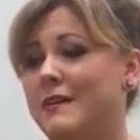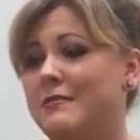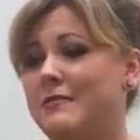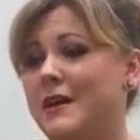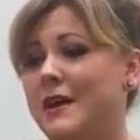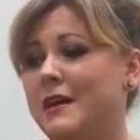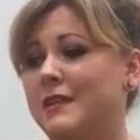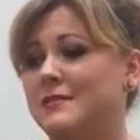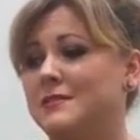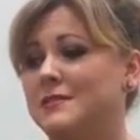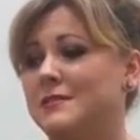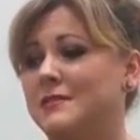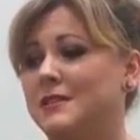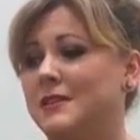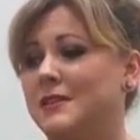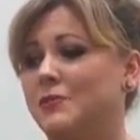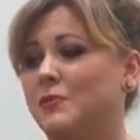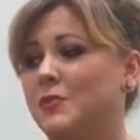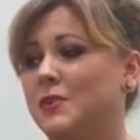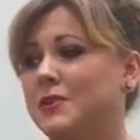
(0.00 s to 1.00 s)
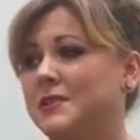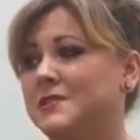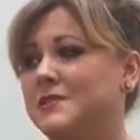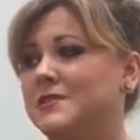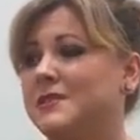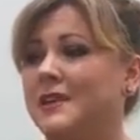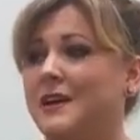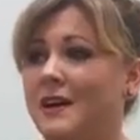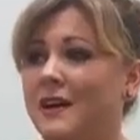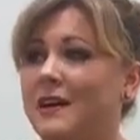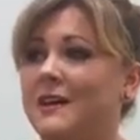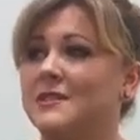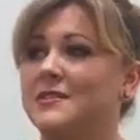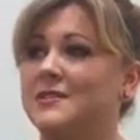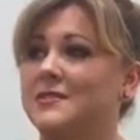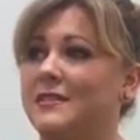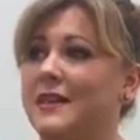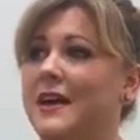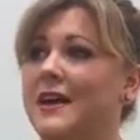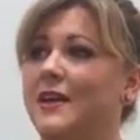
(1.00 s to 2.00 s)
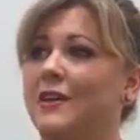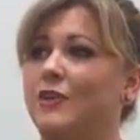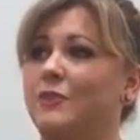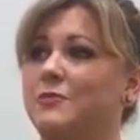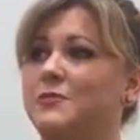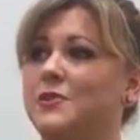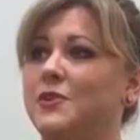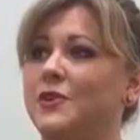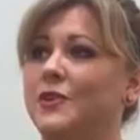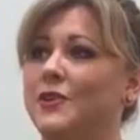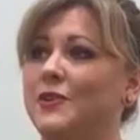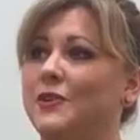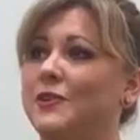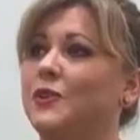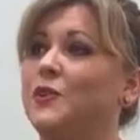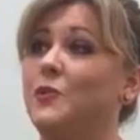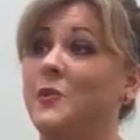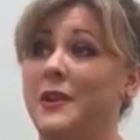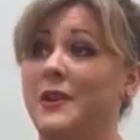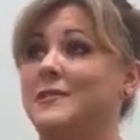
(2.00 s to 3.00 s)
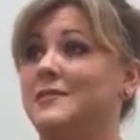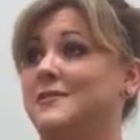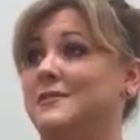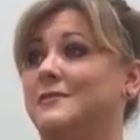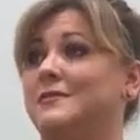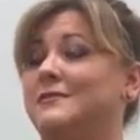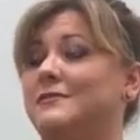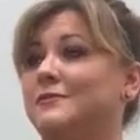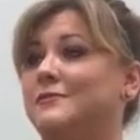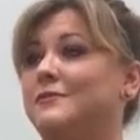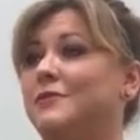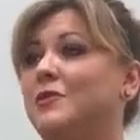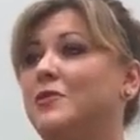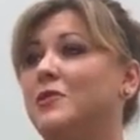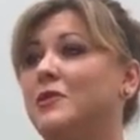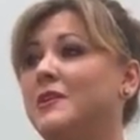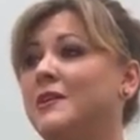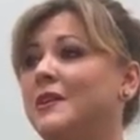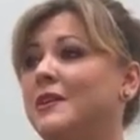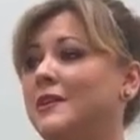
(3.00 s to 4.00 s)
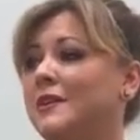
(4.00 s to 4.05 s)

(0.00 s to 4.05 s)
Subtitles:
that it was the art that helped her quit for